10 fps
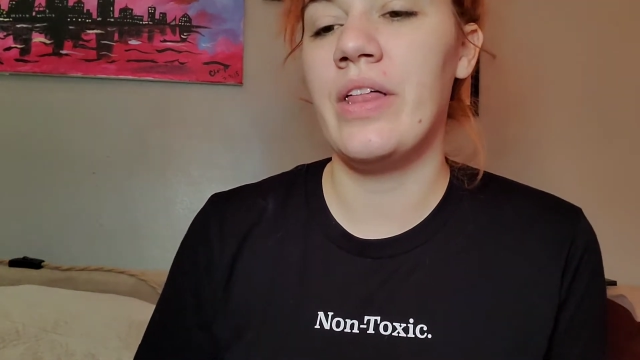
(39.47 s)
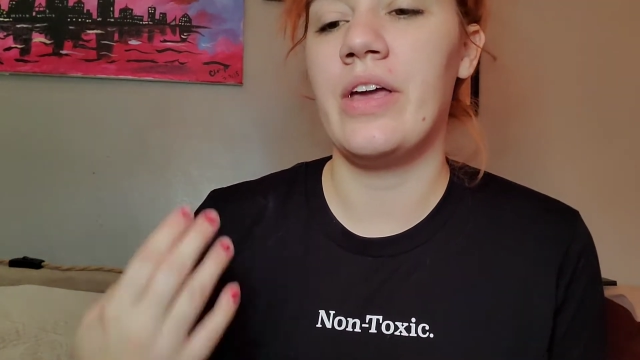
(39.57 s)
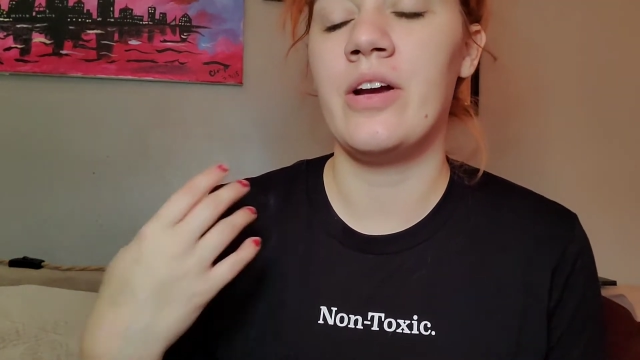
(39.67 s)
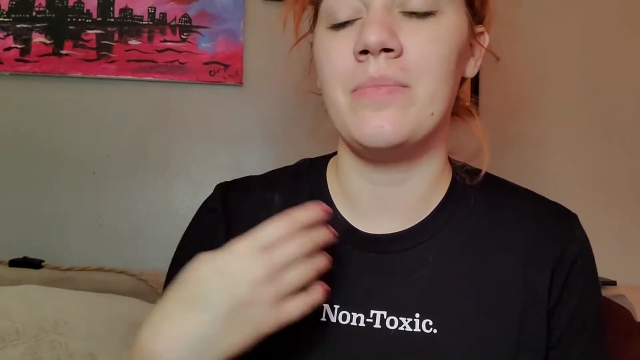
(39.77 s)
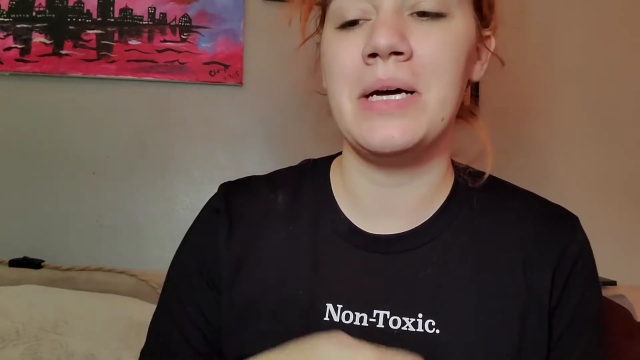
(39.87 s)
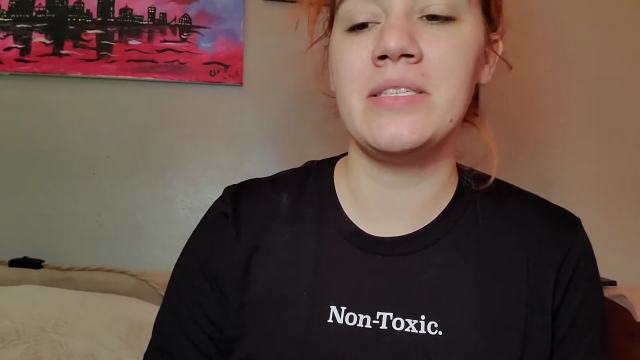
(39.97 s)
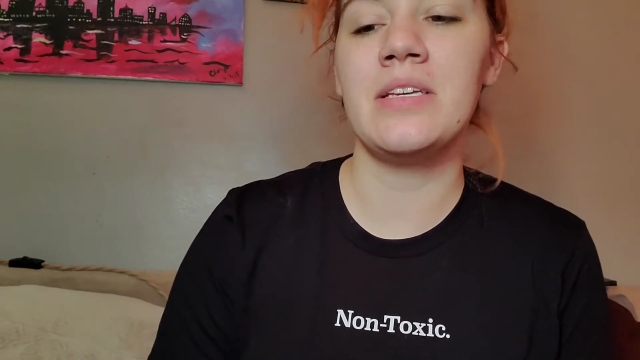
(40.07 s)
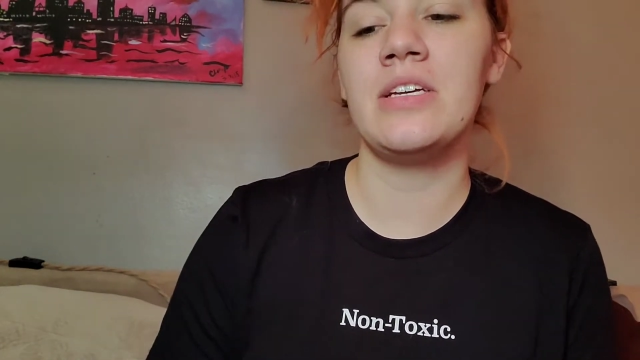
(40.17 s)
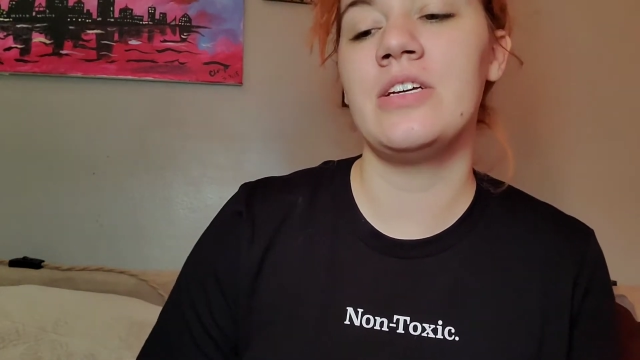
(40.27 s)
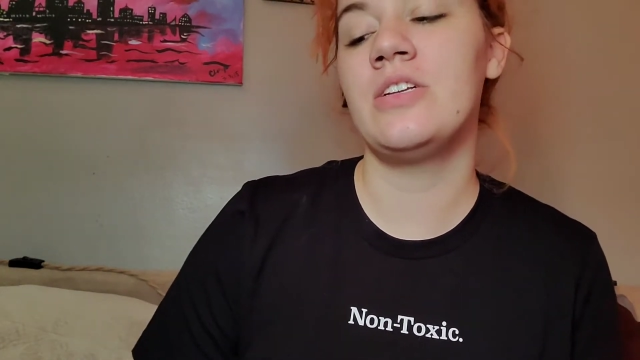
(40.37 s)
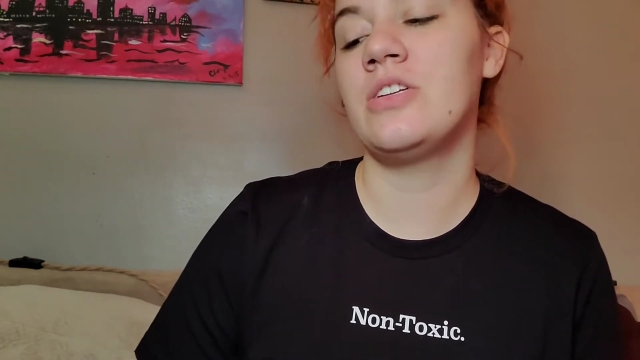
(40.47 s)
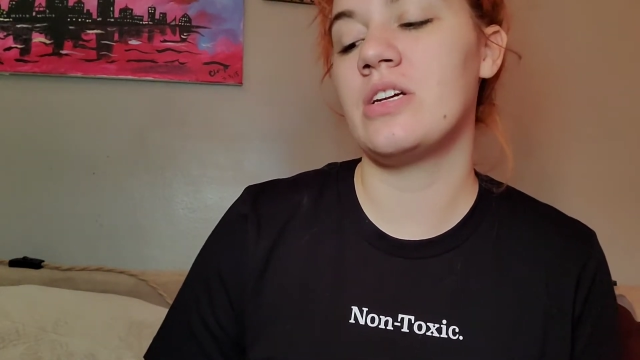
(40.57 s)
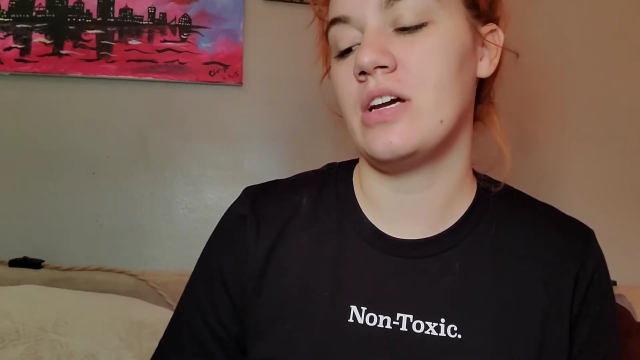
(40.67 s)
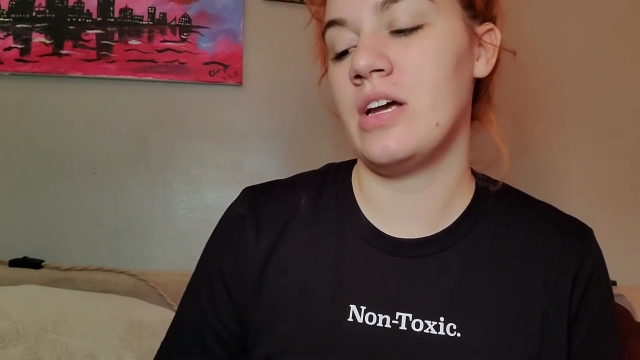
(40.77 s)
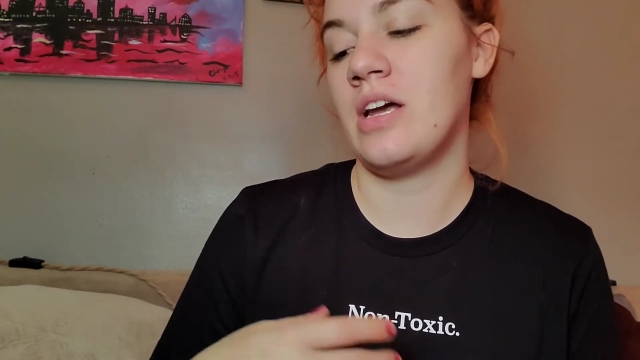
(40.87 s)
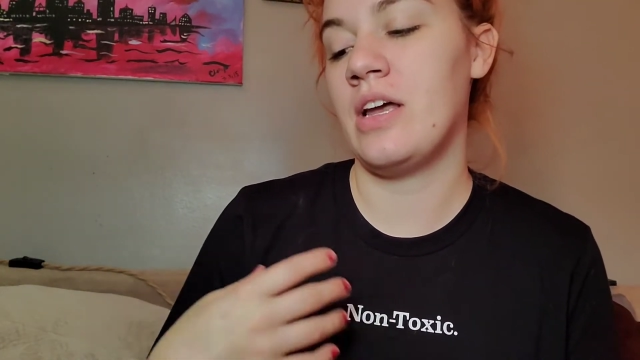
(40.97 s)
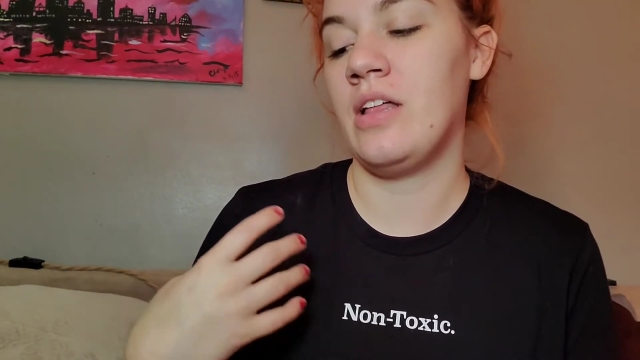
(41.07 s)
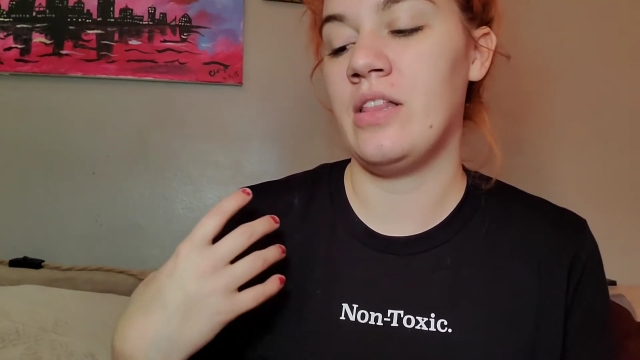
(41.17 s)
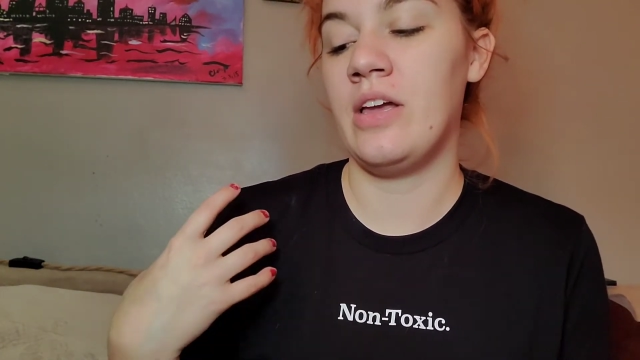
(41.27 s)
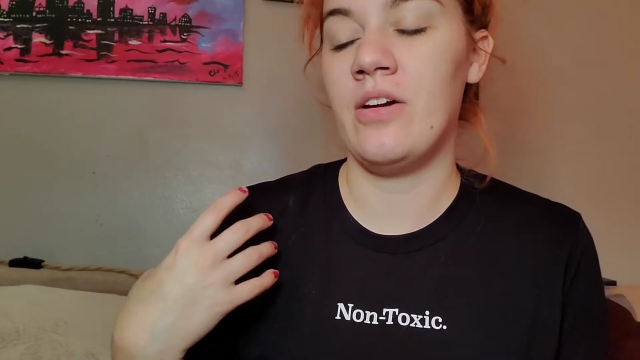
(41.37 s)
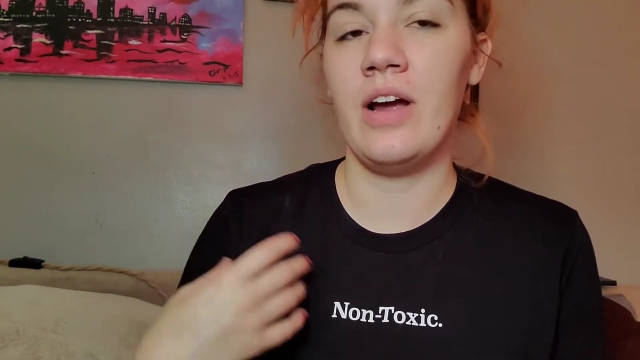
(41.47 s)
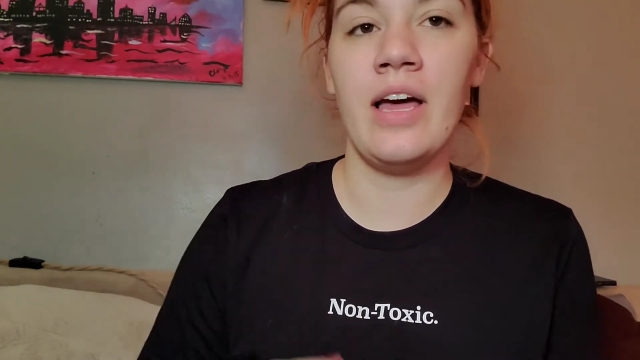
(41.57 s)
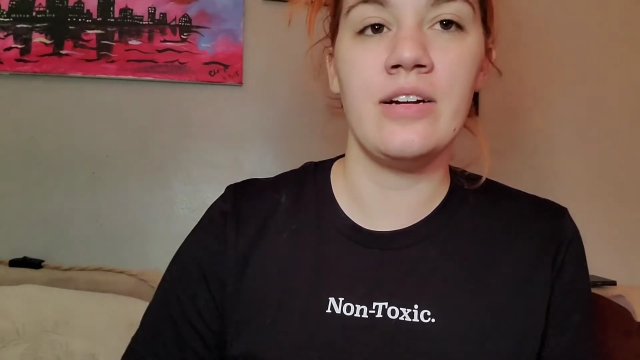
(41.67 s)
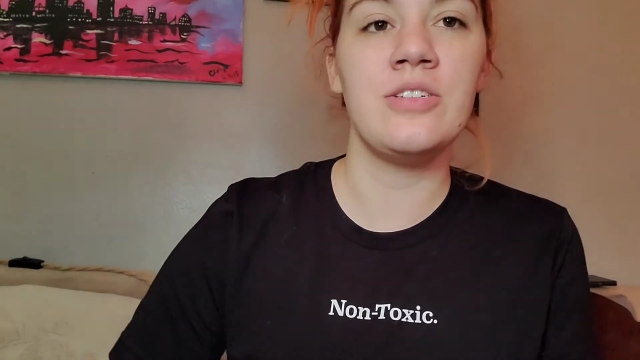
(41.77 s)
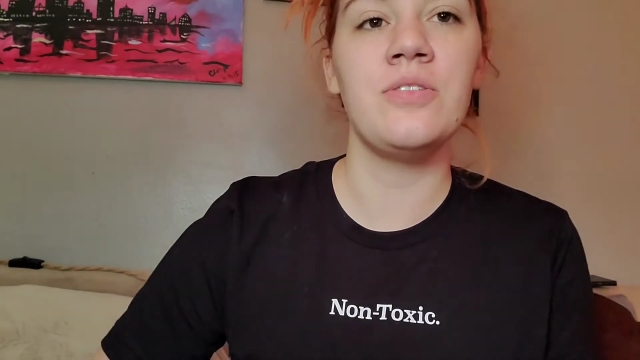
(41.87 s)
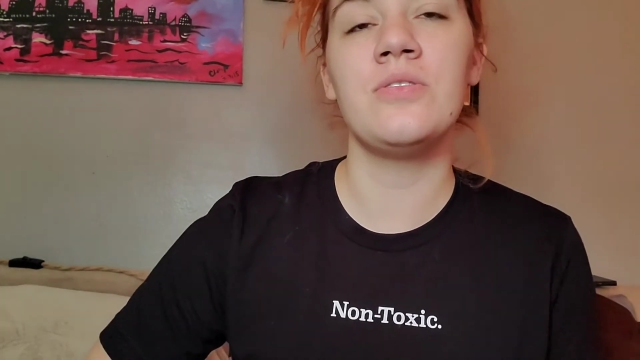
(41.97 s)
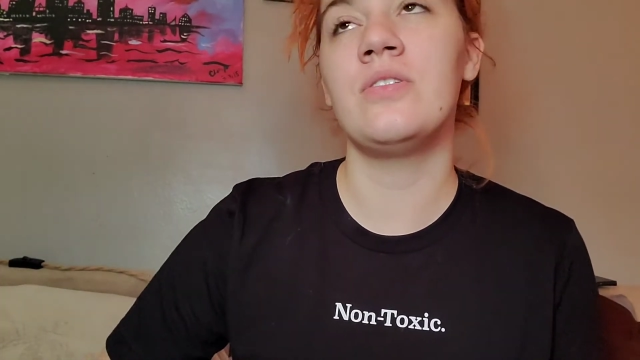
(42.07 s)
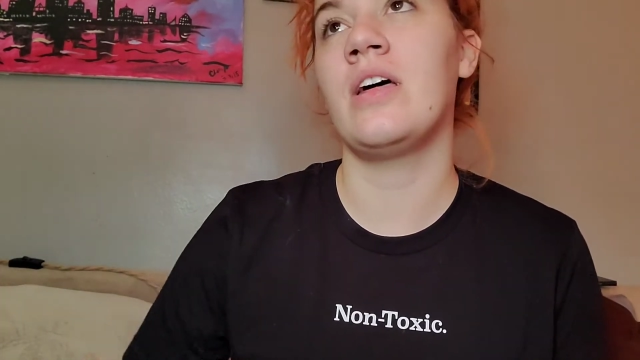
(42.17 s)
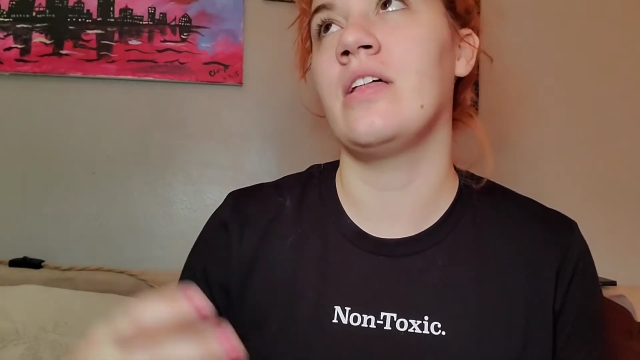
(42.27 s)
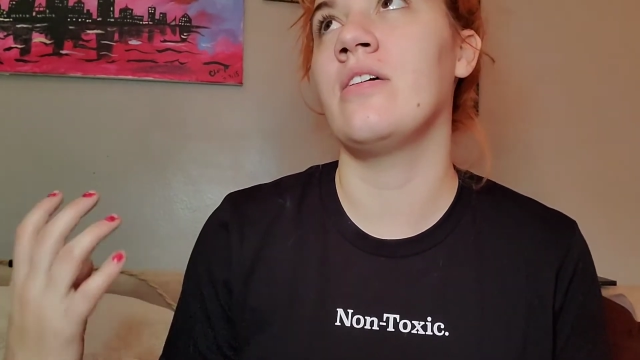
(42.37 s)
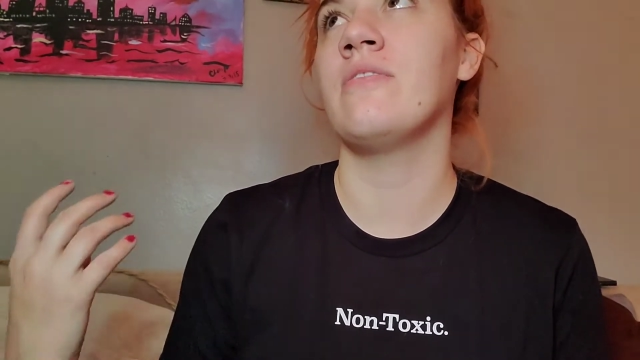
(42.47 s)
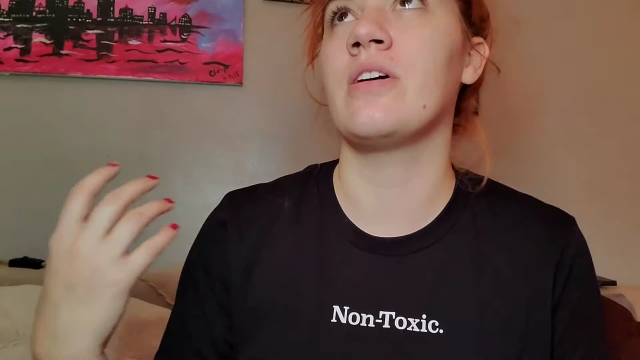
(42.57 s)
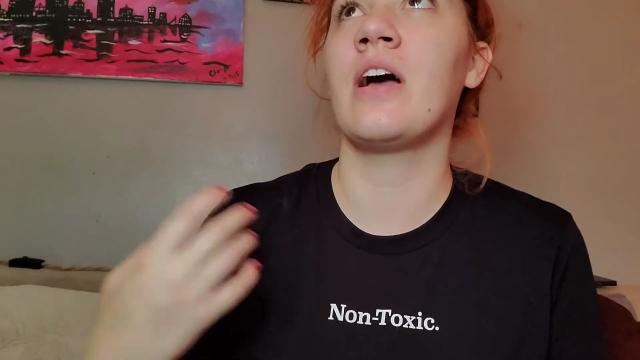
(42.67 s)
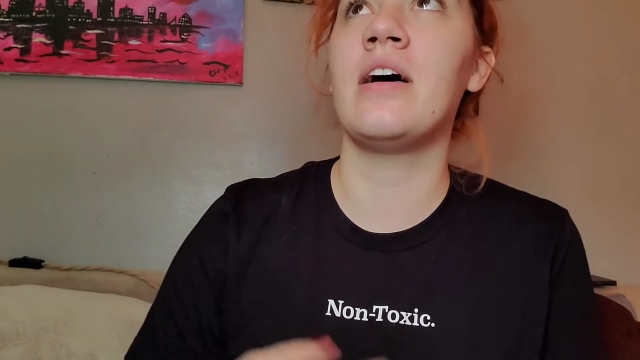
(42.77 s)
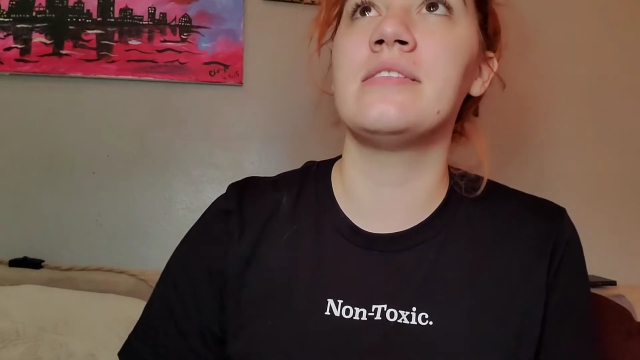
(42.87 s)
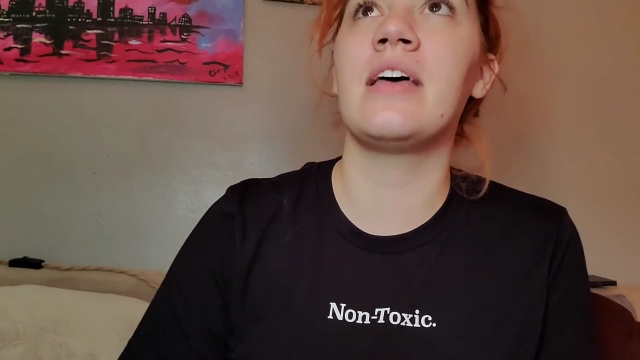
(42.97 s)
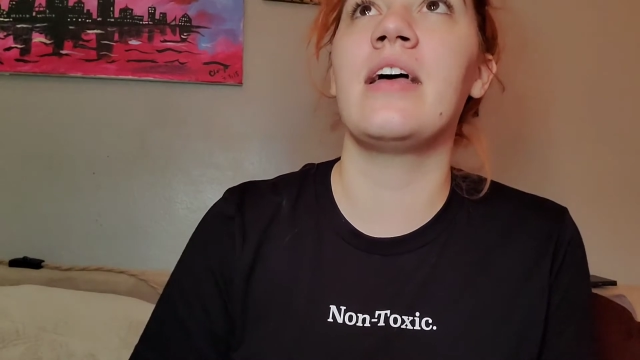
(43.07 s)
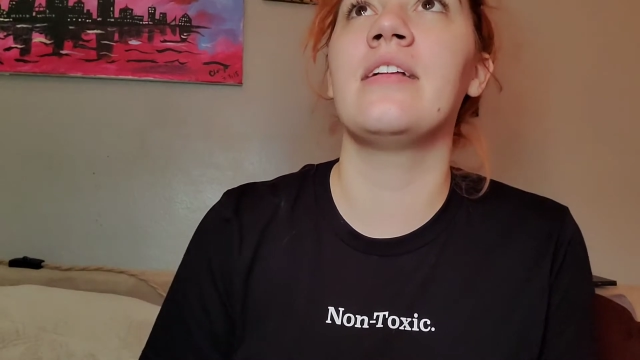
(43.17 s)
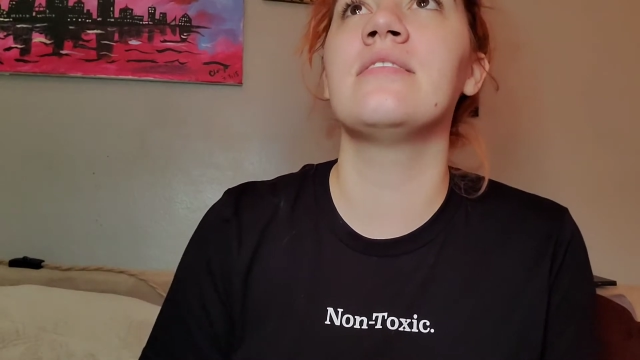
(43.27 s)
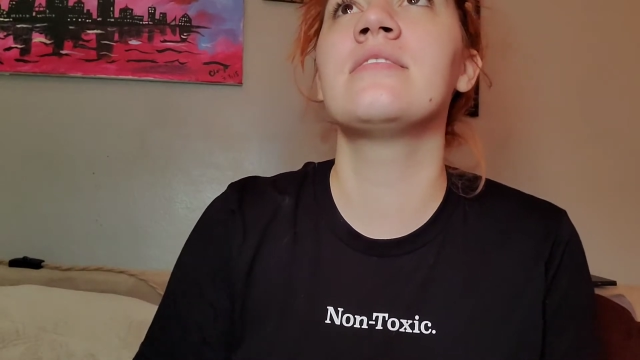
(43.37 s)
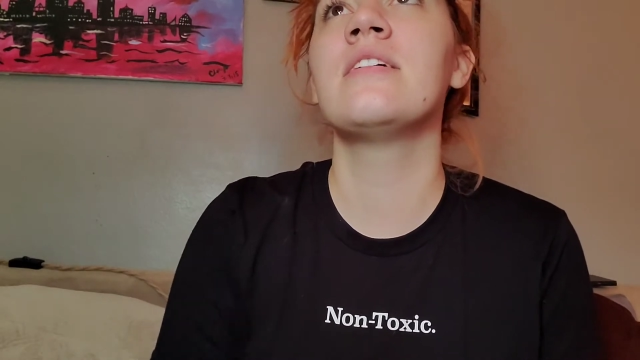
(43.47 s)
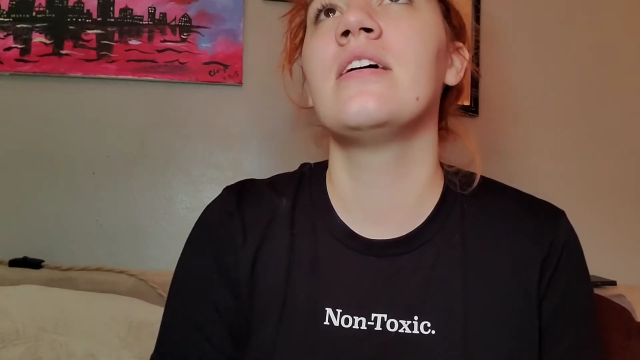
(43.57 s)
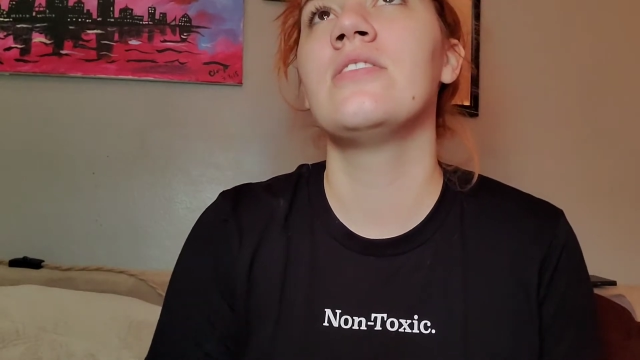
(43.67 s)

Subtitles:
I like her message, I like her attitude, I love her content,